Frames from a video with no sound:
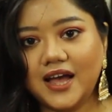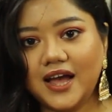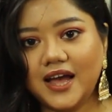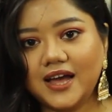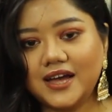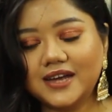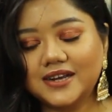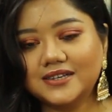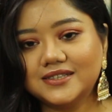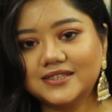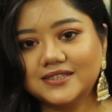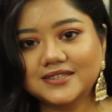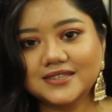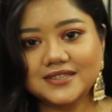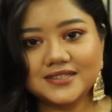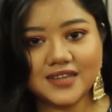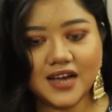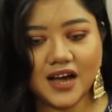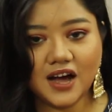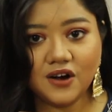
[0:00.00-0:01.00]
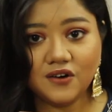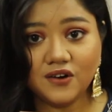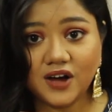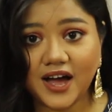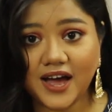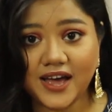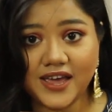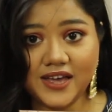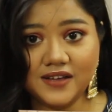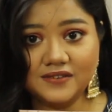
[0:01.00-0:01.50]
and this is how
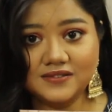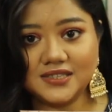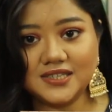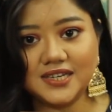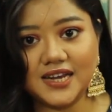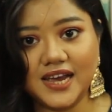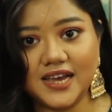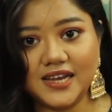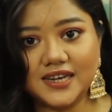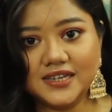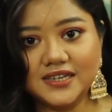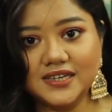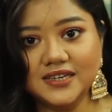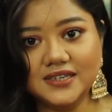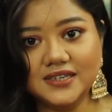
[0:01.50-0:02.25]
I have styled